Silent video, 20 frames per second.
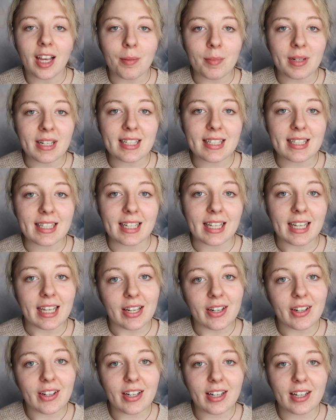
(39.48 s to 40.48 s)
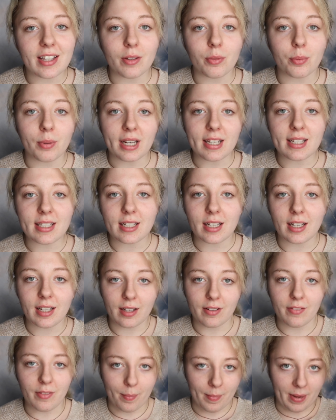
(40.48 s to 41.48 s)
I'm gonna secure the rest
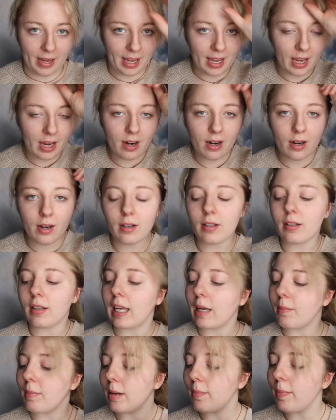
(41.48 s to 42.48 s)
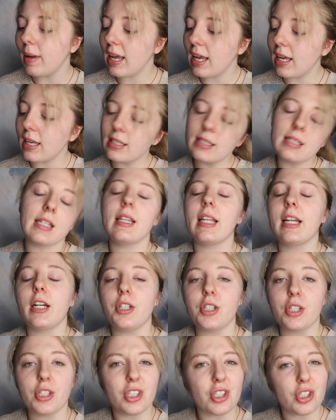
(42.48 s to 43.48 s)
of my hair, like my bangs that
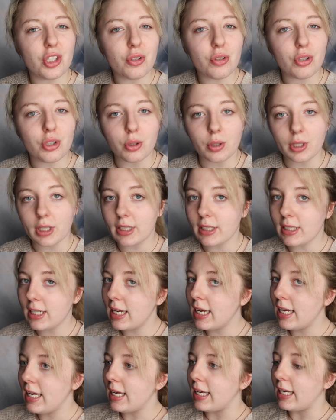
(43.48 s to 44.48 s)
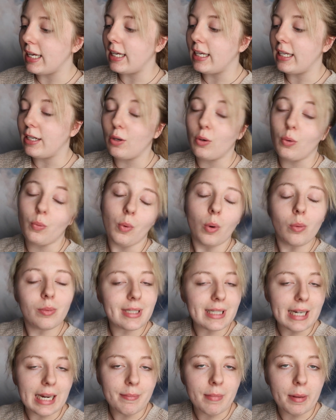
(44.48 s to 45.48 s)
are just too short and
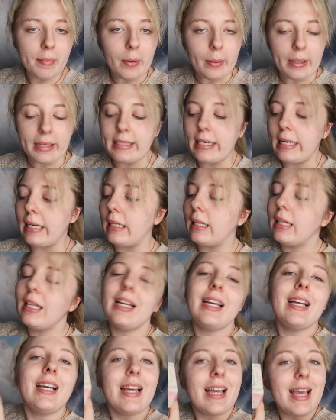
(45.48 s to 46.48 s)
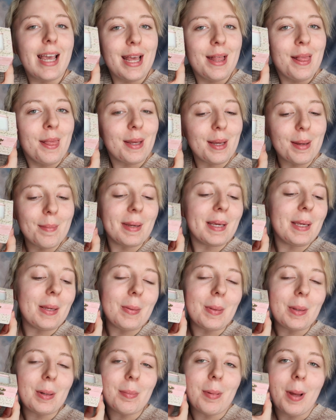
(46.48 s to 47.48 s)
won't stay in my ponytail. And look at my
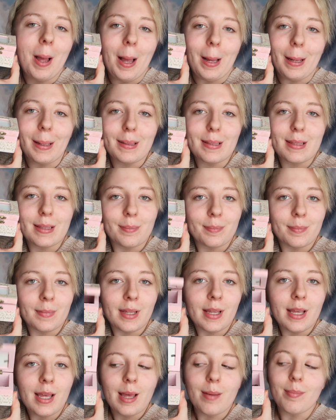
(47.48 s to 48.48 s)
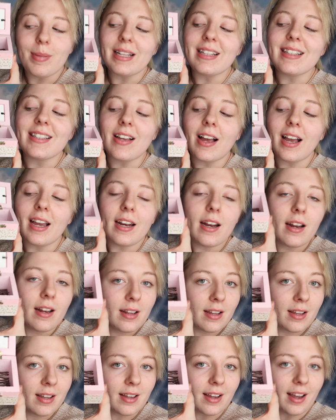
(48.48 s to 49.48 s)
cute little box. Inside,
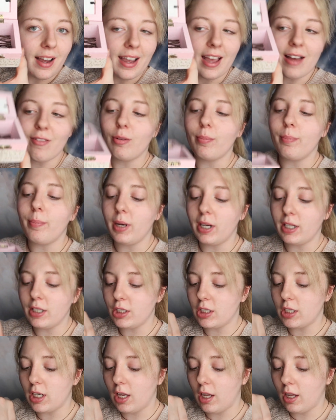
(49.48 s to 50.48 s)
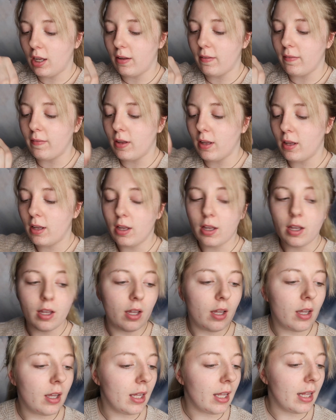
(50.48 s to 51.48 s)
I have a bunch of
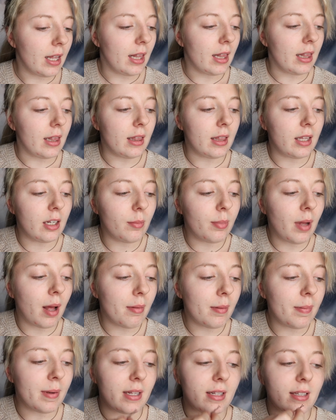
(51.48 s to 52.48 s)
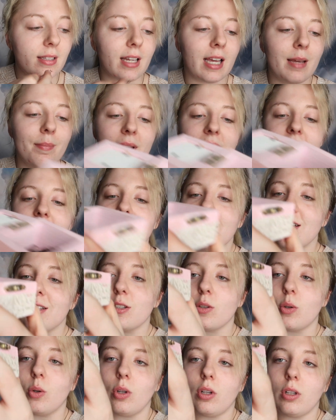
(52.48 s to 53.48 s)
little bobby pins. I made this in
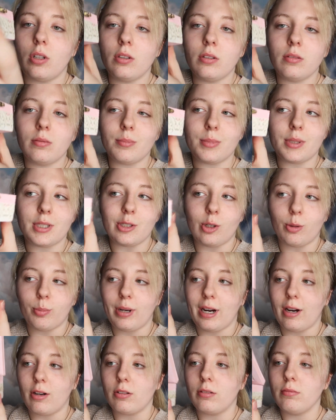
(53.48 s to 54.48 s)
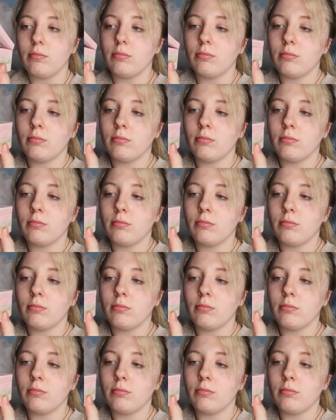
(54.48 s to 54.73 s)
school. So proud.